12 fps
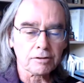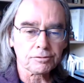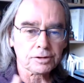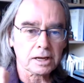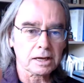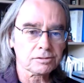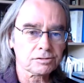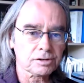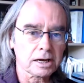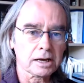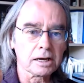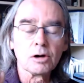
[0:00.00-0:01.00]
If they
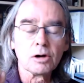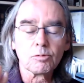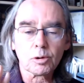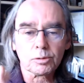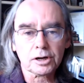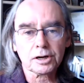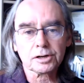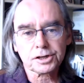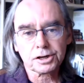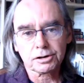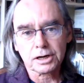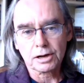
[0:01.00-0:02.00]
say, well, we're going to
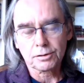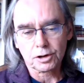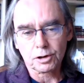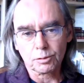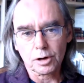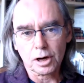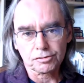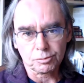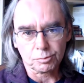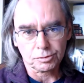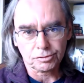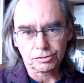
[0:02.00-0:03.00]
tear down the garage and
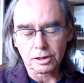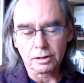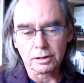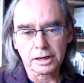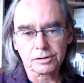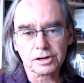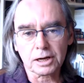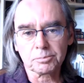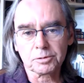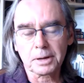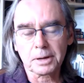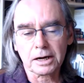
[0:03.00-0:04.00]
we're just going to landscape the
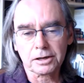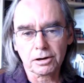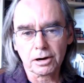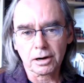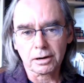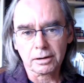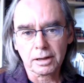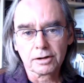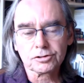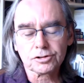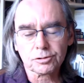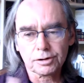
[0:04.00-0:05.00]
backyard,
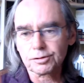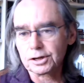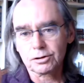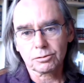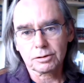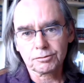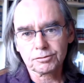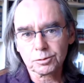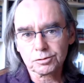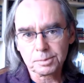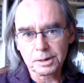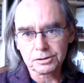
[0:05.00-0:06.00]
terrific. You don't have to
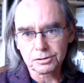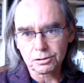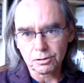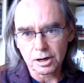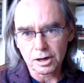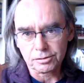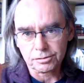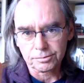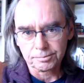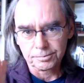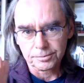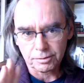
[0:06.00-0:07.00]
inspect the garage.
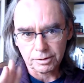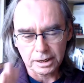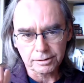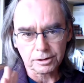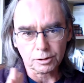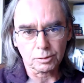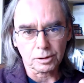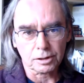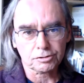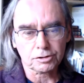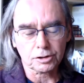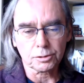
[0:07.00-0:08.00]
Okay, you would
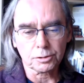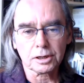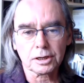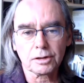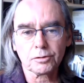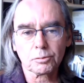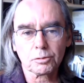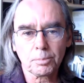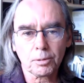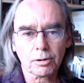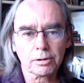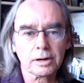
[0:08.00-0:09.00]
exclude it in the
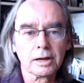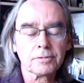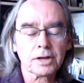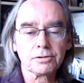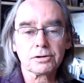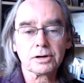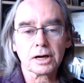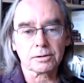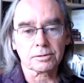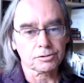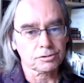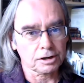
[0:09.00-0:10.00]
report and you're
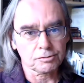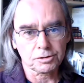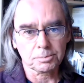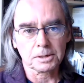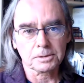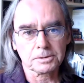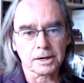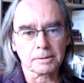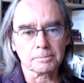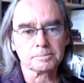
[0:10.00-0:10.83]
done. Saves you a bit of time.